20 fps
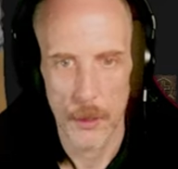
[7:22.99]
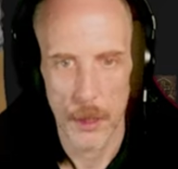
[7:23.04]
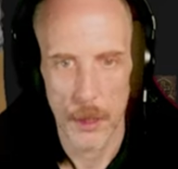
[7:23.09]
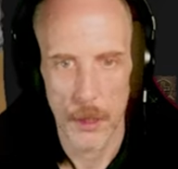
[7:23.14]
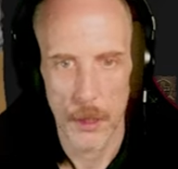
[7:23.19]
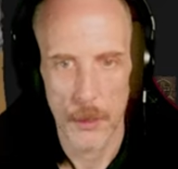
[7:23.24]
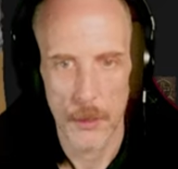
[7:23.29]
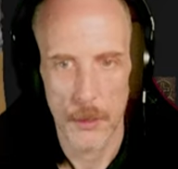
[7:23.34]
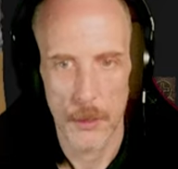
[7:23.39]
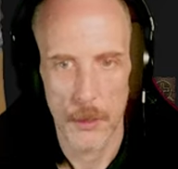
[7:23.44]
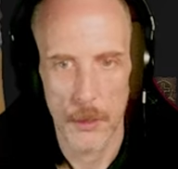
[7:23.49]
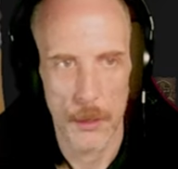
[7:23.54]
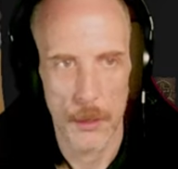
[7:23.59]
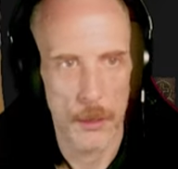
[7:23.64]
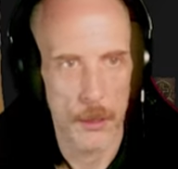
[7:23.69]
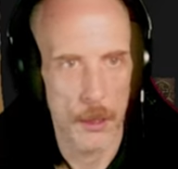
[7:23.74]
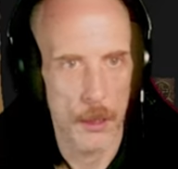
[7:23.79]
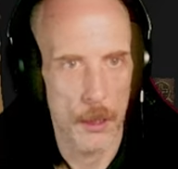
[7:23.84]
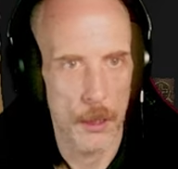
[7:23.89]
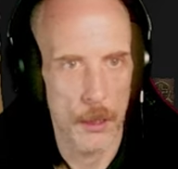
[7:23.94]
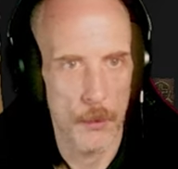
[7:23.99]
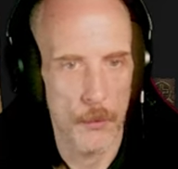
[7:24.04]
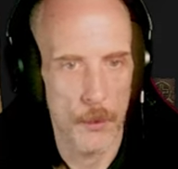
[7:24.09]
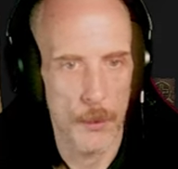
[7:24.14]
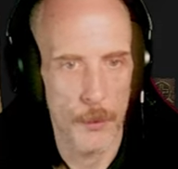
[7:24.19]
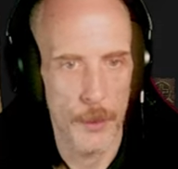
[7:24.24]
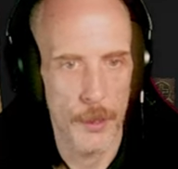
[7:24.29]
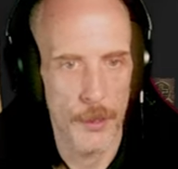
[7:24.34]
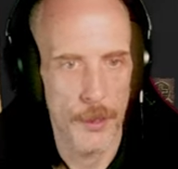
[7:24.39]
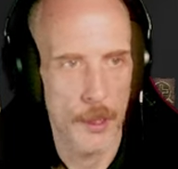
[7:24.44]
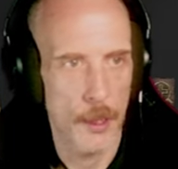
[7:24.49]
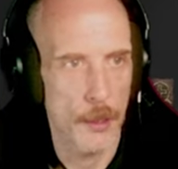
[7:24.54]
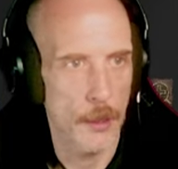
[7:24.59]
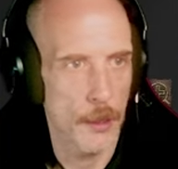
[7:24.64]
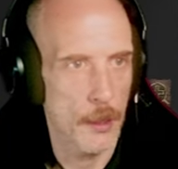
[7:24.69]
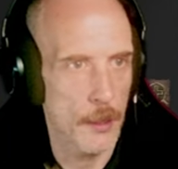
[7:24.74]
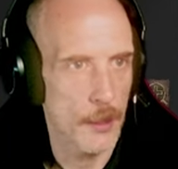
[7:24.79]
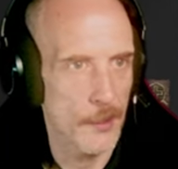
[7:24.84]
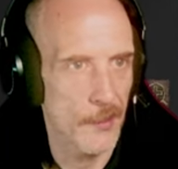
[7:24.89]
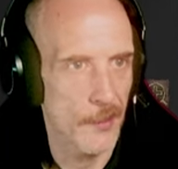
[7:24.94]
Changes will be
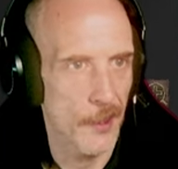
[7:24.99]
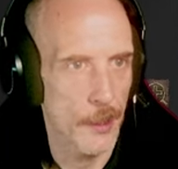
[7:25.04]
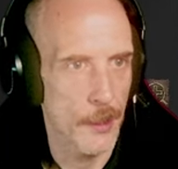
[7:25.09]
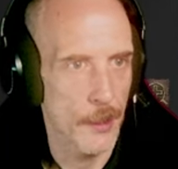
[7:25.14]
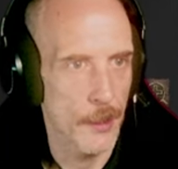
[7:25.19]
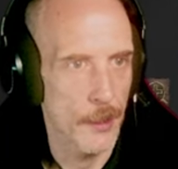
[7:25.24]
discarded. Yeah, that's fine.